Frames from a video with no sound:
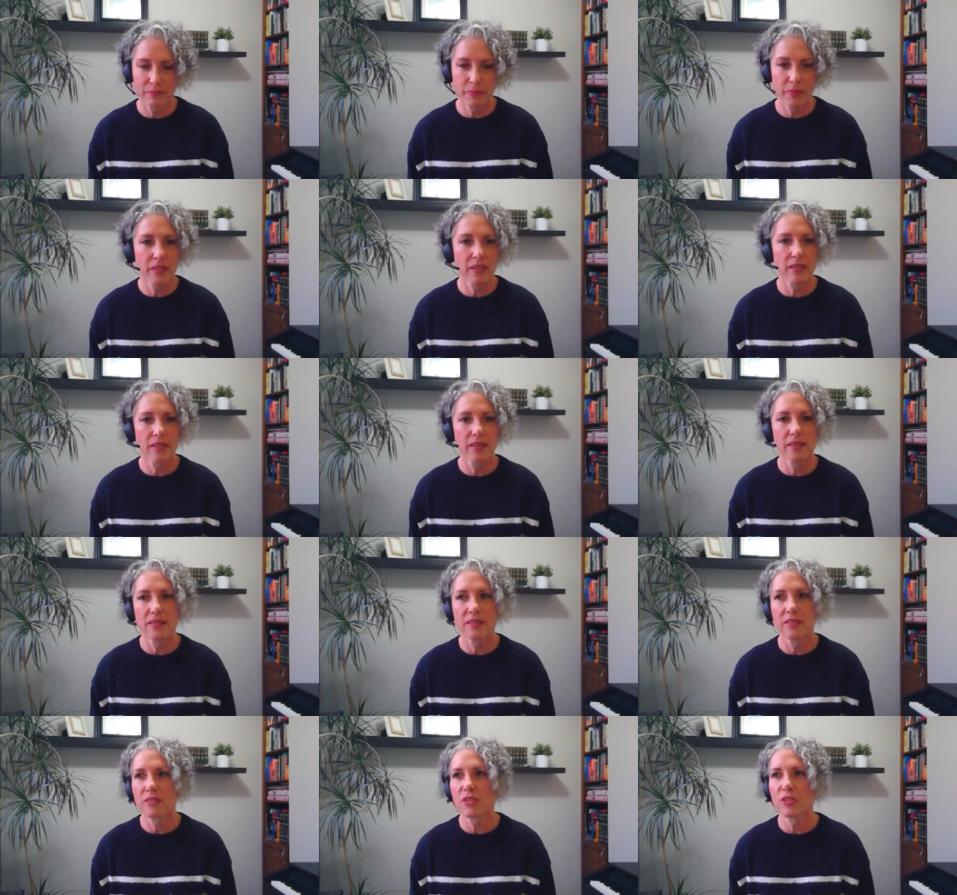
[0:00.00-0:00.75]

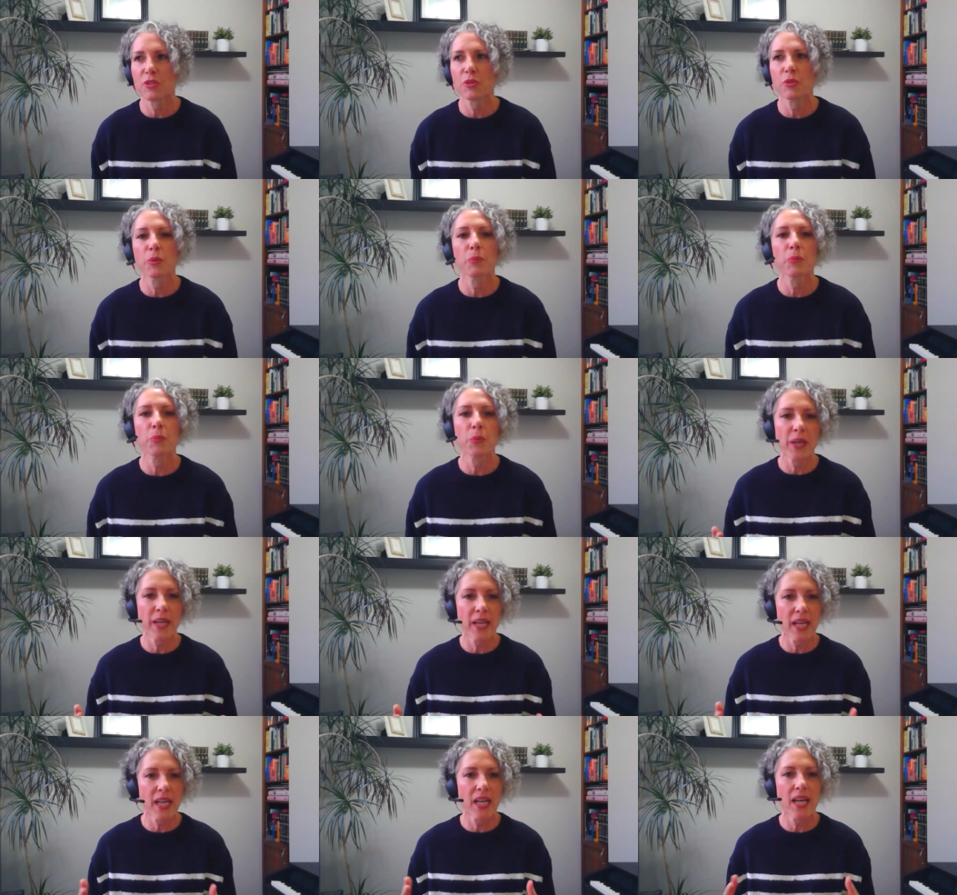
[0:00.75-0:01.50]
because your
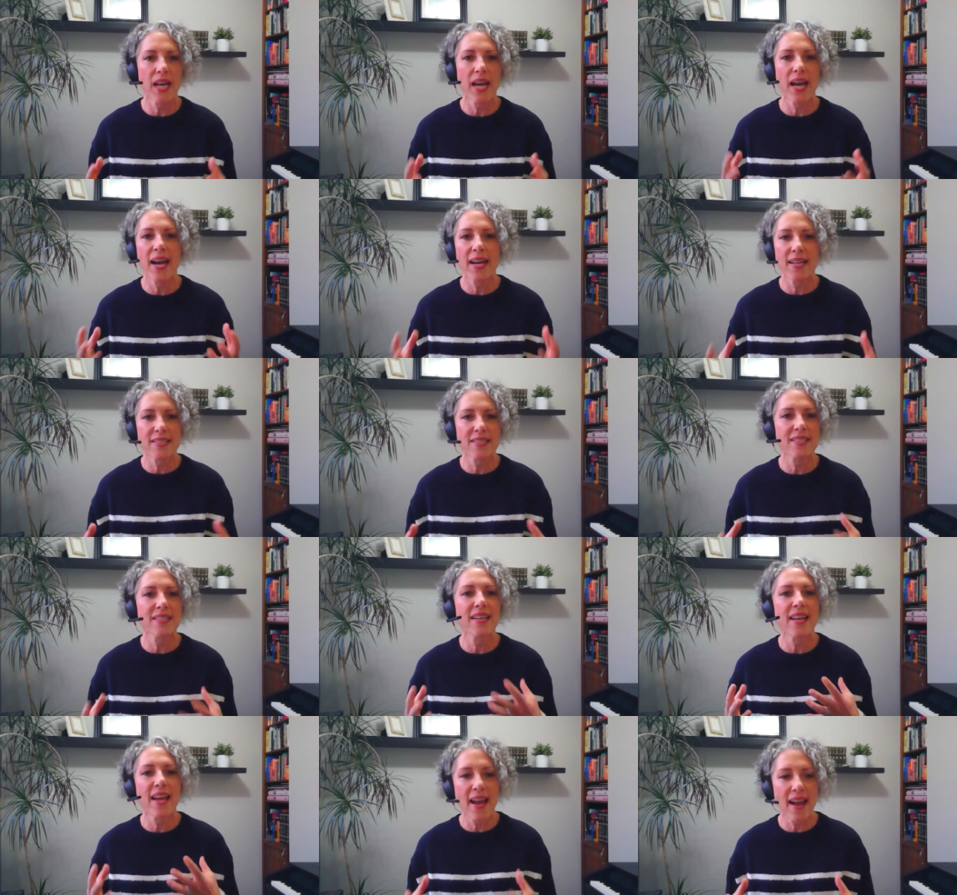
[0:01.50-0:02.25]
brain
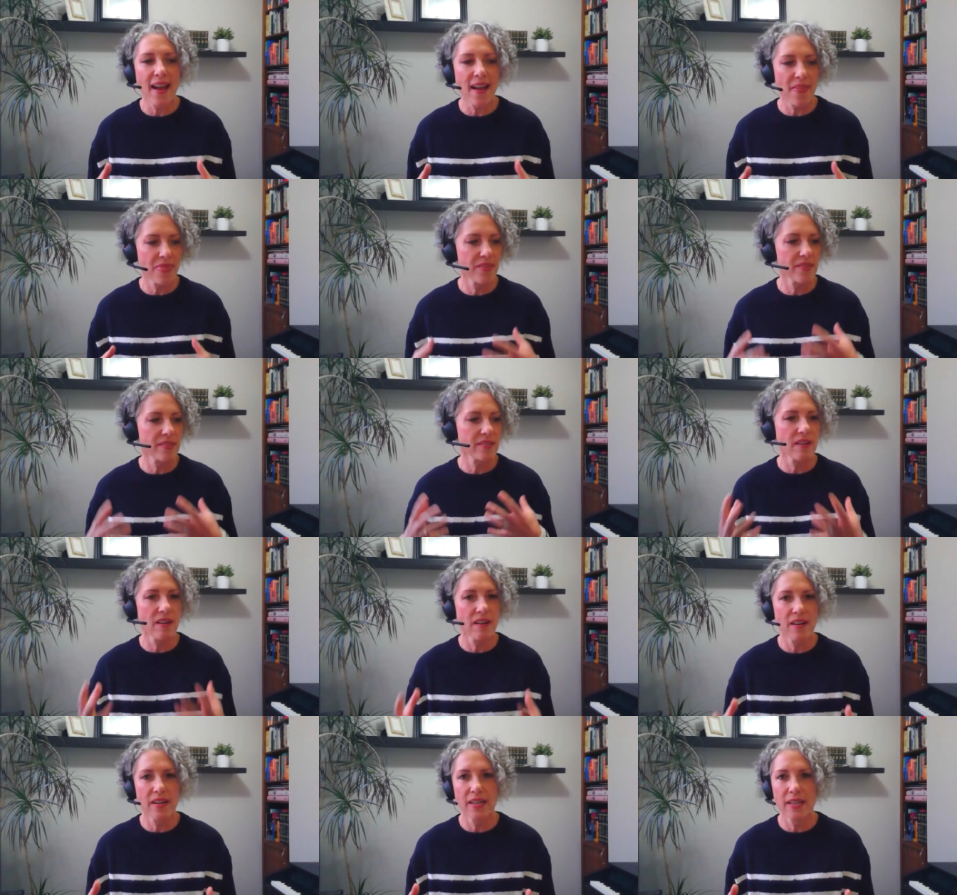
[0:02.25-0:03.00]
hasn't had the
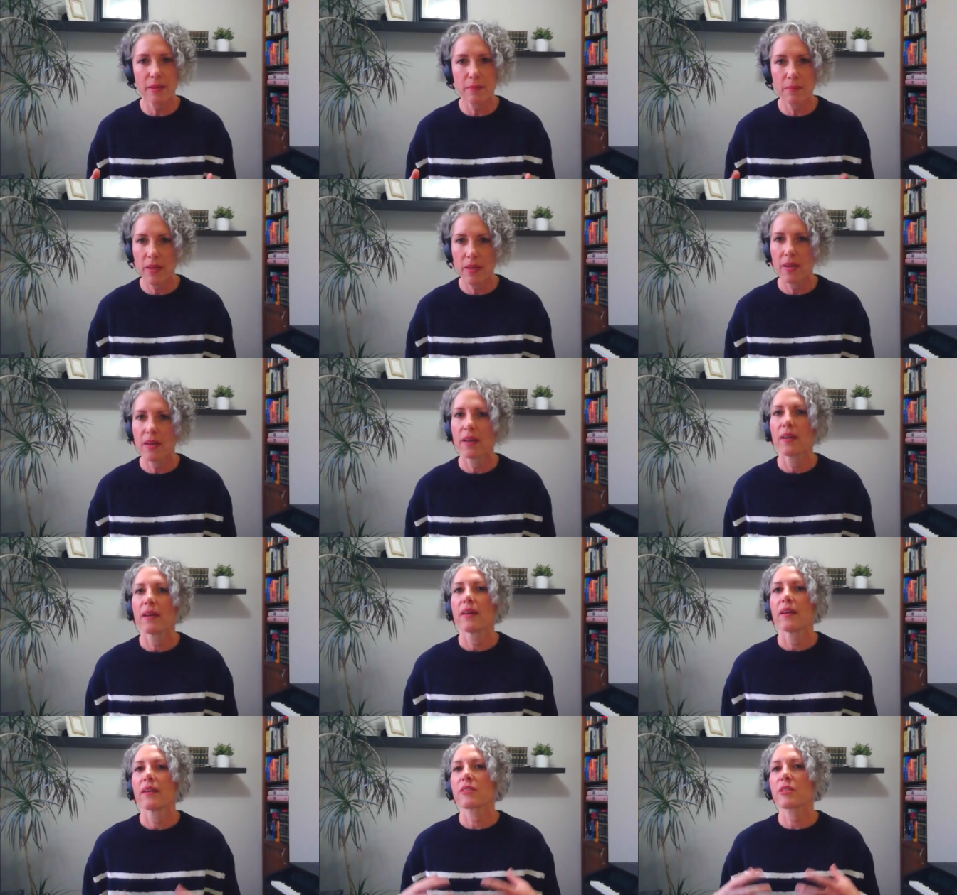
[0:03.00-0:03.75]
time
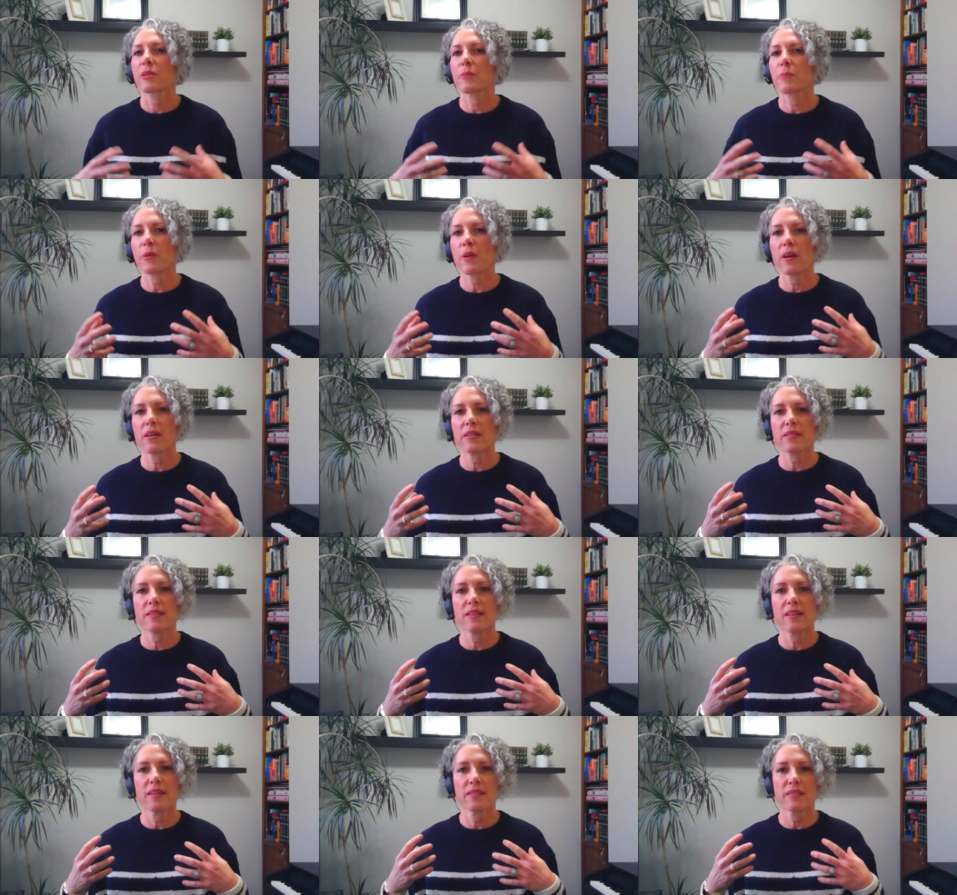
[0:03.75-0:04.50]
to
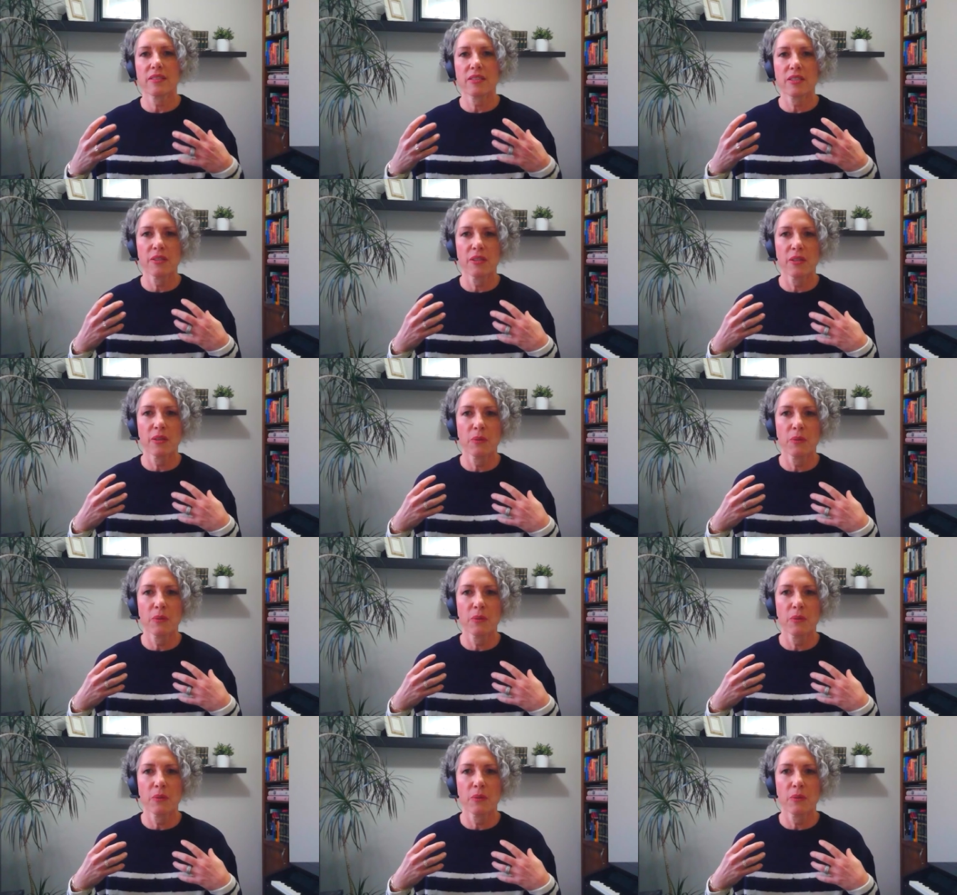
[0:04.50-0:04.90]
process,